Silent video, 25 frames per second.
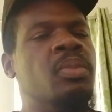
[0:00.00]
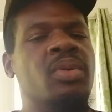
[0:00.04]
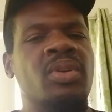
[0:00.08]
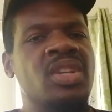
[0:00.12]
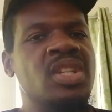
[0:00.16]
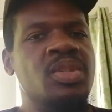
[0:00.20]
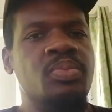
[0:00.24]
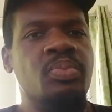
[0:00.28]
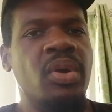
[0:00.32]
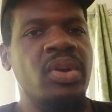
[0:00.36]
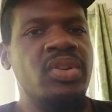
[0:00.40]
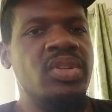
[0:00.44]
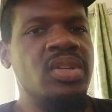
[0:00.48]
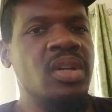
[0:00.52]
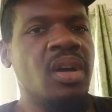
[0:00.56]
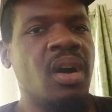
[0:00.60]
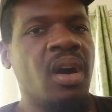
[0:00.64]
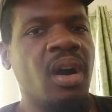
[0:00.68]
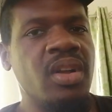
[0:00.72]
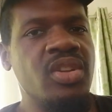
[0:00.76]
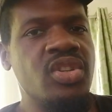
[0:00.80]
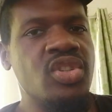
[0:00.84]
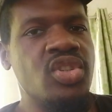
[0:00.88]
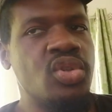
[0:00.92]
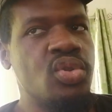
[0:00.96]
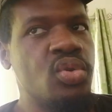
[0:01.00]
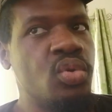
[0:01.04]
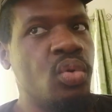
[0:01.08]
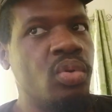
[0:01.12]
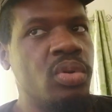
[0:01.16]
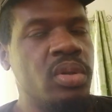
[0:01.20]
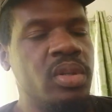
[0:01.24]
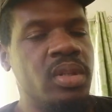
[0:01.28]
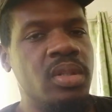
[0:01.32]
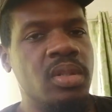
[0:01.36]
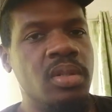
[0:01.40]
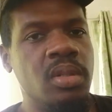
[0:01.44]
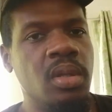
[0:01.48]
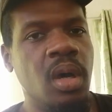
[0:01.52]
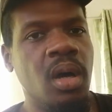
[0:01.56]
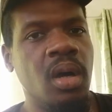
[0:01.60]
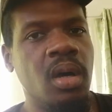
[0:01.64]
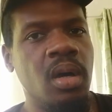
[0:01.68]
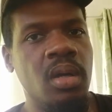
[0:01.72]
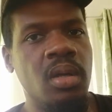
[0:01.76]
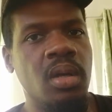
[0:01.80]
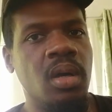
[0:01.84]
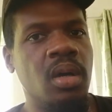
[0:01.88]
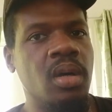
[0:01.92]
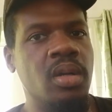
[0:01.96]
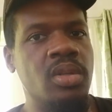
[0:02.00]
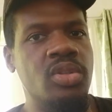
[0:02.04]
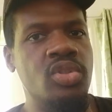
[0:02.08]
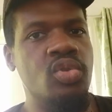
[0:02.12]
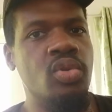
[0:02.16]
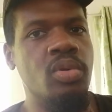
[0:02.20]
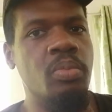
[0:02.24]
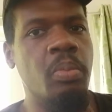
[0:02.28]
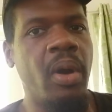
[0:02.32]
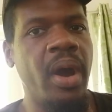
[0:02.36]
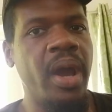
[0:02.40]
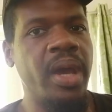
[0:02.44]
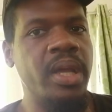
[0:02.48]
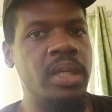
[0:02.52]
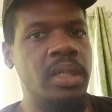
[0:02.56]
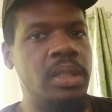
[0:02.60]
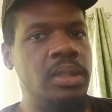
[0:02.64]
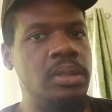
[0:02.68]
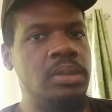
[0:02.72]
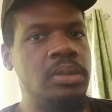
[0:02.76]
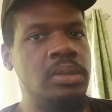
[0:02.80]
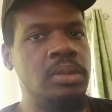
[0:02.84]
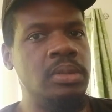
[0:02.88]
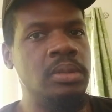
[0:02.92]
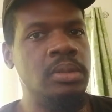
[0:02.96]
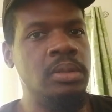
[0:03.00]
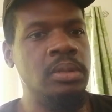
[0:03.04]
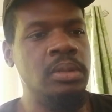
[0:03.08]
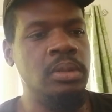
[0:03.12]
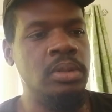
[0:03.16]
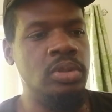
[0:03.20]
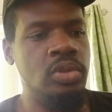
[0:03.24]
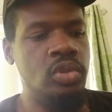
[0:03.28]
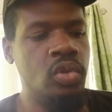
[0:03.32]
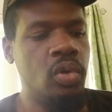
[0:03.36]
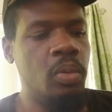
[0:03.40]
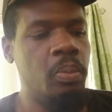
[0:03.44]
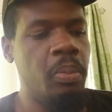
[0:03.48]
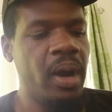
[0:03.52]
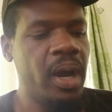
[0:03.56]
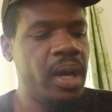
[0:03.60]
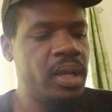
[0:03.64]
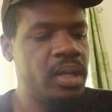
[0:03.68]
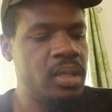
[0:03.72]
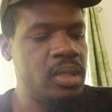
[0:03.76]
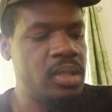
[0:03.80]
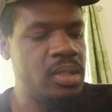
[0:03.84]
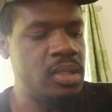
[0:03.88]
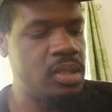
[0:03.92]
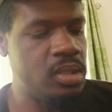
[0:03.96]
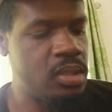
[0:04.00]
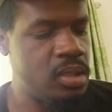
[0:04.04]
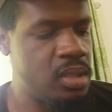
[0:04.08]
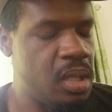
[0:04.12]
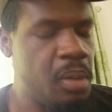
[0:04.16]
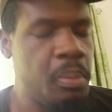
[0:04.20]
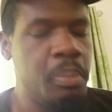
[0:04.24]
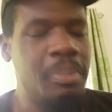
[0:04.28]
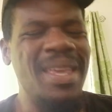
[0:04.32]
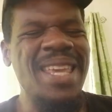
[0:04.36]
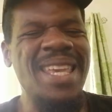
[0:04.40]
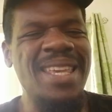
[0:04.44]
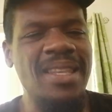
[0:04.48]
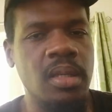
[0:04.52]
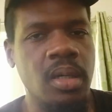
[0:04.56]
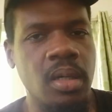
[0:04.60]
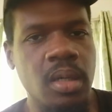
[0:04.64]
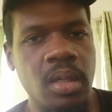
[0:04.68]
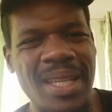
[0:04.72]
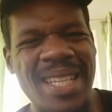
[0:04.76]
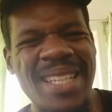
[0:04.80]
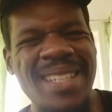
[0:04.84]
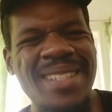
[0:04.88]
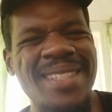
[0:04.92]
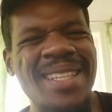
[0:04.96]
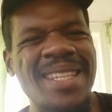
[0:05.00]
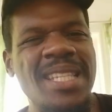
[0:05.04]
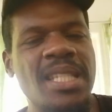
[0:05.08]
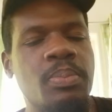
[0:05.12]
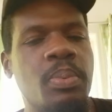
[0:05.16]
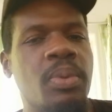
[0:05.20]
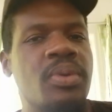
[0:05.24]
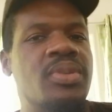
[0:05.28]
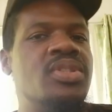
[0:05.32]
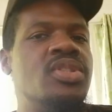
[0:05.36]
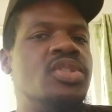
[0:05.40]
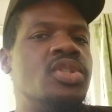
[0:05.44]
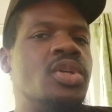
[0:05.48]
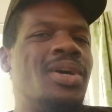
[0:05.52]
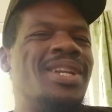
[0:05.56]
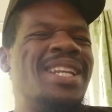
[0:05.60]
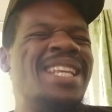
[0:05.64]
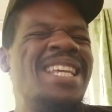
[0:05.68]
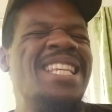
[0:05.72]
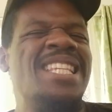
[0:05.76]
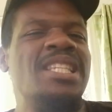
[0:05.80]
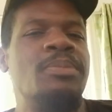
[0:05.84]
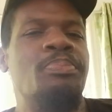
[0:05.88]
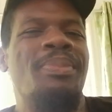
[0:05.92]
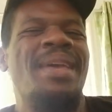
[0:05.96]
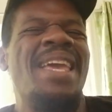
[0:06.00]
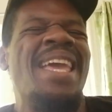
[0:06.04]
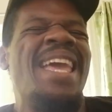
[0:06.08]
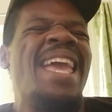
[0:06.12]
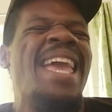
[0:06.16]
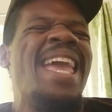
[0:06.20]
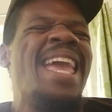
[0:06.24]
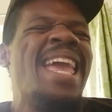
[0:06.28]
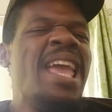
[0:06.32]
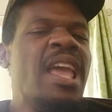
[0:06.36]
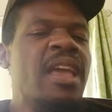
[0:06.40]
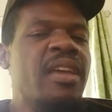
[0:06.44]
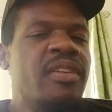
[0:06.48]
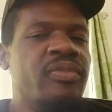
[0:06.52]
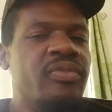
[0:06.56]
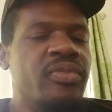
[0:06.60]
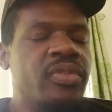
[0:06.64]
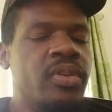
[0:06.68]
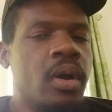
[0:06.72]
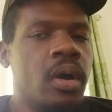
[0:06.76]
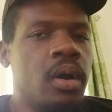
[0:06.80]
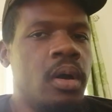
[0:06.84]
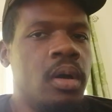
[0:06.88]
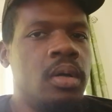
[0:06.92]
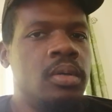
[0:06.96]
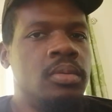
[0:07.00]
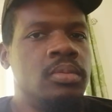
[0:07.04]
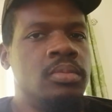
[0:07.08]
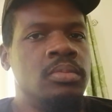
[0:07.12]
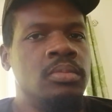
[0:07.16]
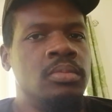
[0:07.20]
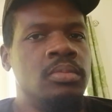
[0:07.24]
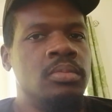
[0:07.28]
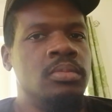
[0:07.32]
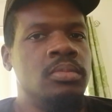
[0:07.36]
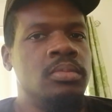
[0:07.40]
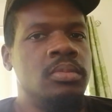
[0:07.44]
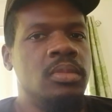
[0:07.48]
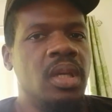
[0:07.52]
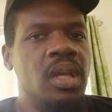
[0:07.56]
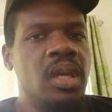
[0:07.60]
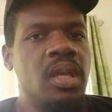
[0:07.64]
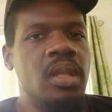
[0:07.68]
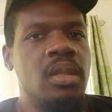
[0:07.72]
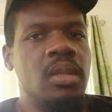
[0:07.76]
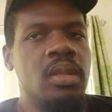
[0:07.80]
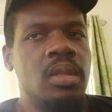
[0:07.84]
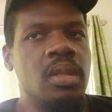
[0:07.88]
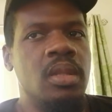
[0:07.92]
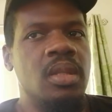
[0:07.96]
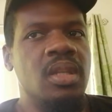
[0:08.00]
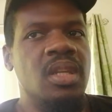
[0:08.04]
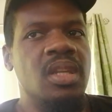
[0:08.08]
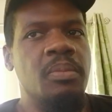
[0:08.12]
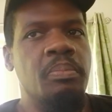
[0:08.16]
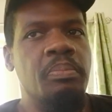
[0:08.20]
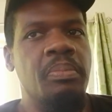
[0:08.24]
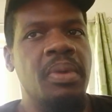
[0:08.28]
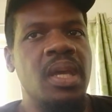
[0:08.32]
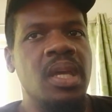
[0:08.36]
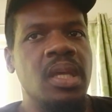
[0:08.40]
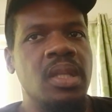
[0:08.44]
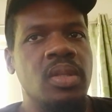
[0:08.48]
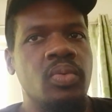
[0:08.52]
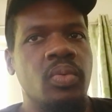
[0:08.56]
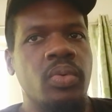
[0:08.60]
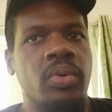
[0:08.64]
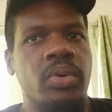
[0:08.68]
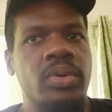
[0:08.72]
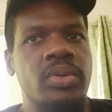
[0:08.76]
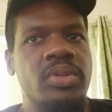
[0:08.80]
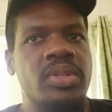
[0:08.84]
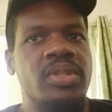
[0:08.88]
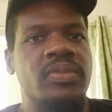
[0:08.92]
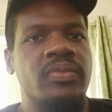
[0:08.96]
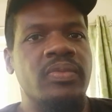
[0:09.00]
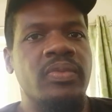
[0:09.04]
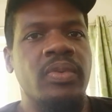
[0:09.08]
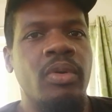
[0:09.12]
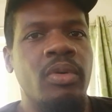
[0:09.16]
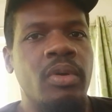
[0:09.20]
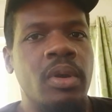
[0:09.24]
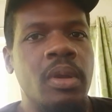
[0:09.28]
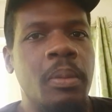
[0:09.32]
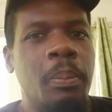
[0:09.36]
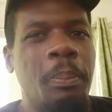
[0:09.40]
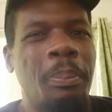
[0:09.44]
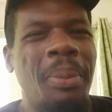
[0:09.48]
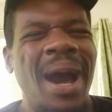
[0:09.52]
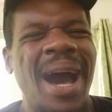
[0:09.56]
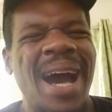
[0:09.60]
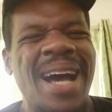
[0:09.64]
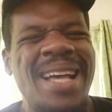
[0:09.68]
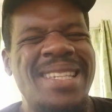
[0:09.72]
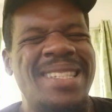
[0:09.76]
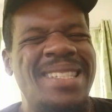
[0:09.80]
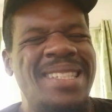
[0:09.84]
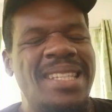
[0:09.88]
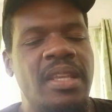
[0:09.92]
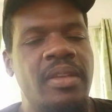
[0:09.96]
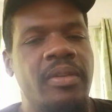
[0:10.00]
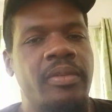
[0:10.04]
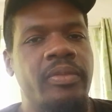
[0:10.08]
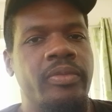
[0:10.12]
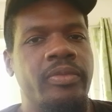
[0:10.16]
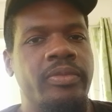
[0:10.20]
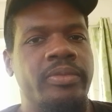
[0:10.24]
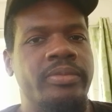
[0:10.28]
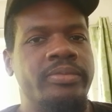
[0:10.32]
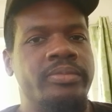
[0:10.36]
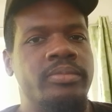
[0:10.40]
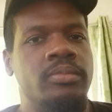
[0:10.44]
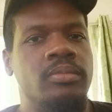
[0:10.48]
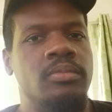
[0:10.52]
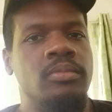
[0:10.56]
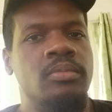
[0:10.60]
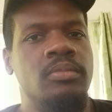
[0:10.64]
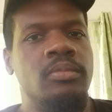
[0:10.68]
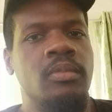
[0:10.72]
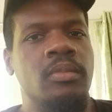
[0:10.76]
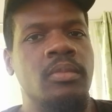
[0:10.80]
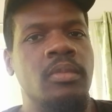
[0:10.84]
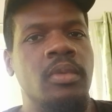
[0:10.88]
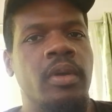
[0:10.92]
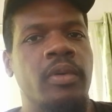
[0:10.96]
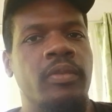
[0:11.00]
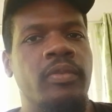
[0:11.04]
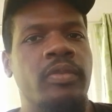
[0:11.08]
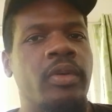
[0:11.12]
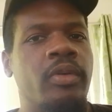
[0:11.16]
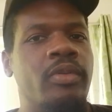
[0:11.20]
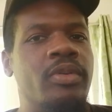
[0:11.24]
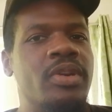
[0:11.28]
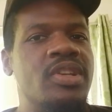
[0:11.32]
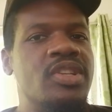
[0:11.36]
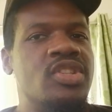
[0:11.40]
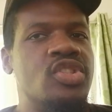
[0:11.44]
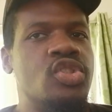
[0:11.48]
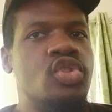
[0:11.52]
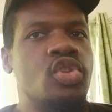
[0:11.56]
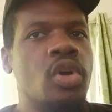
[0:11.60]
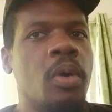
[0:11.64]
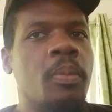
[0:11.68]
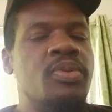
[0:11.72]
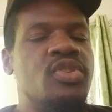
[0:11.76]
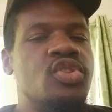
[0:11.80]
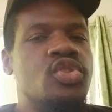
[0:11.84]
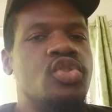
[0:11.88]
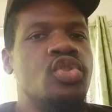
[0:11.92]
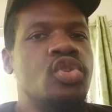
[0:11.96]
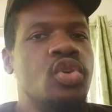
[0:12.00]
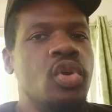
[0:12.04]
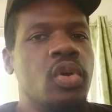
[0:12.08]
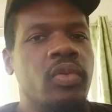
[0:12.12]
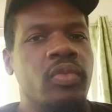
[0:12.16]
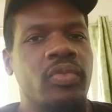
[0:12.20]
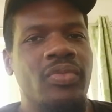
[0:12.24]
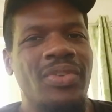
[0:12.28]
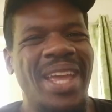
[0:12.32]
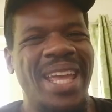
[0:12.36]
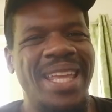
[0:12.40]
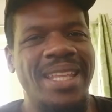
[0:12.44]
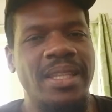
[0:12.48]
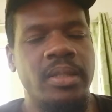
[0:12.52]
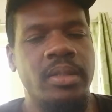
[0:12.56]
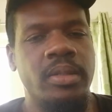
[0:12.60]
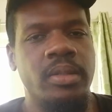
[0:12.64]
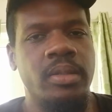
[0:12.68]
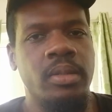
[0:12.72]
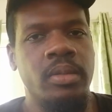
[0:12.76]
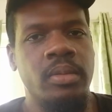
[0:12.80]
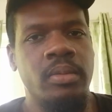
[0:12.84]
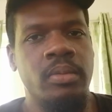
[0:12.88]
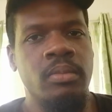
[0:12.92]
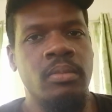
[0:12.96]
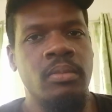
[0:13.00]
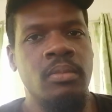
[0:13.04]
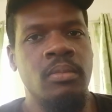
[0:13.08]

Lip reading: But his bridging controlled Joe Biden. Joe Biden's demeanor, his disposition, his behavior in the debate was very passive, very subservient.